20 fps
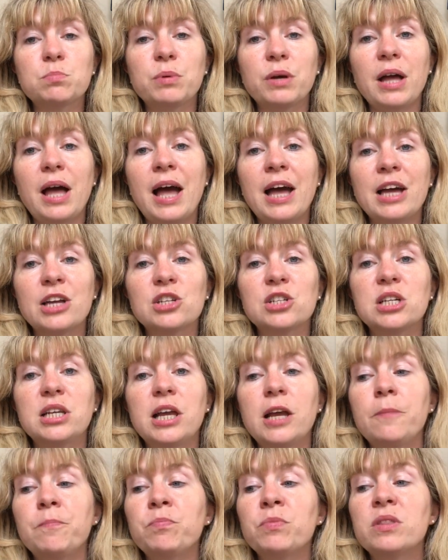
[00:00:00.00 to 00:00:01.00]
But
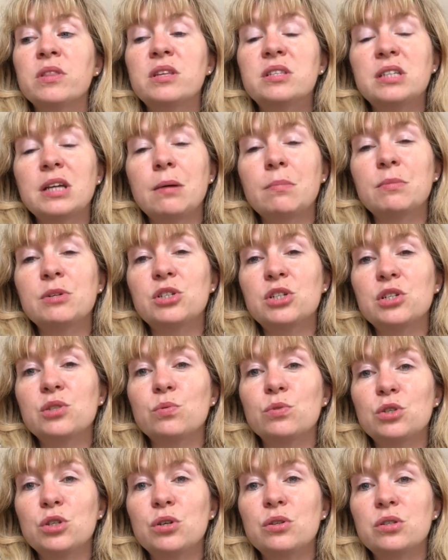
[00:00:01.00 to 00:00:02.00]
actually, the damage this
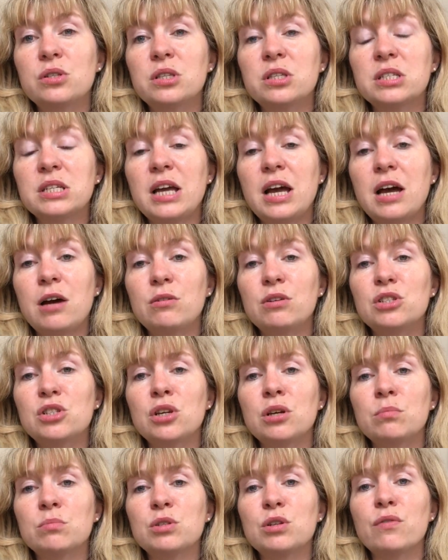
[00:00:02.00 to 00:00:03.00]
will do to the town in
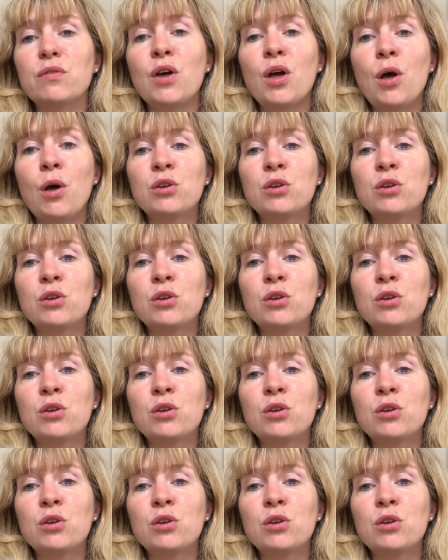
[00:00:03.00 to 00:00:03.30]
terms of